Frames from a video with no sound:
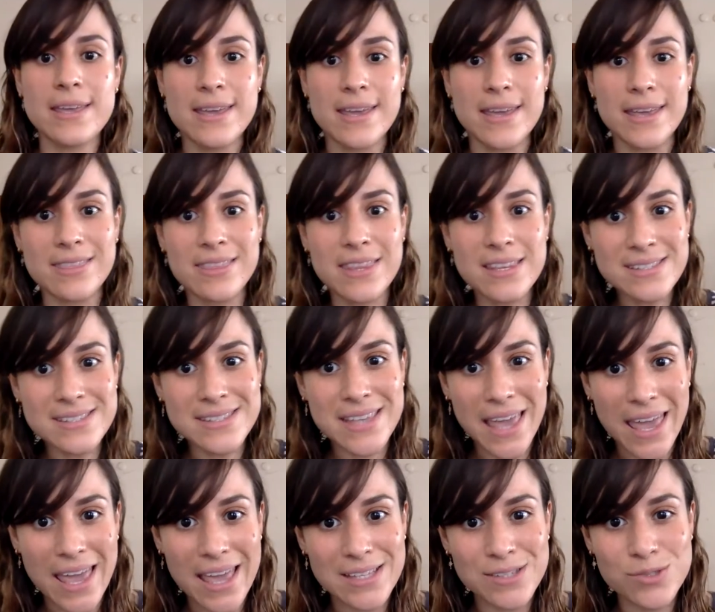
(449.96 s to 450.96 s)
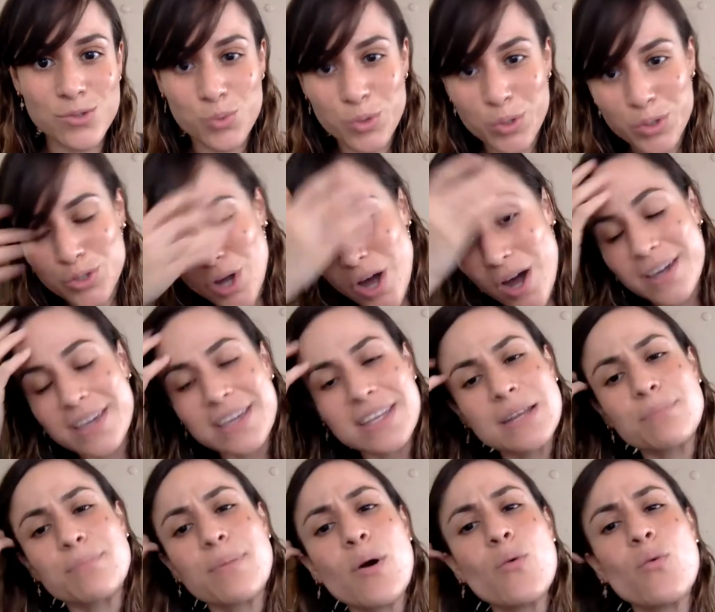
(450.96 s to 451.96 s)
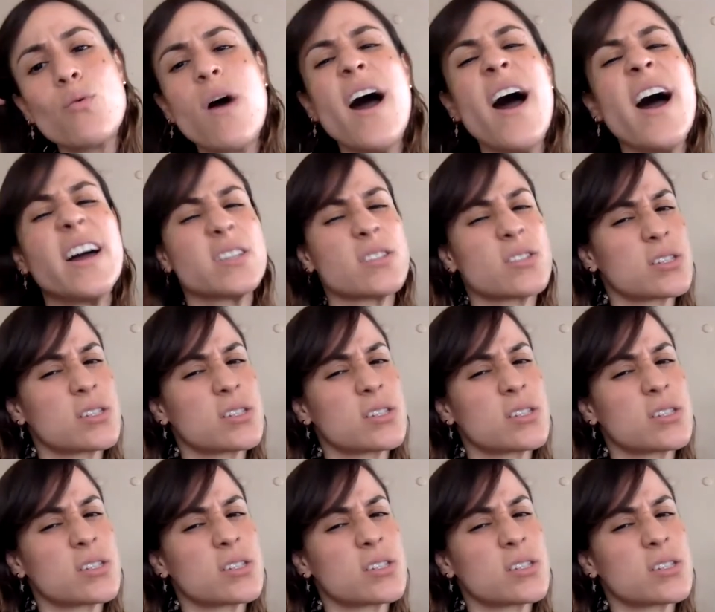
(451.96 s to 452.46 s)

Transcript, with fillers: In this case, we're talking about what?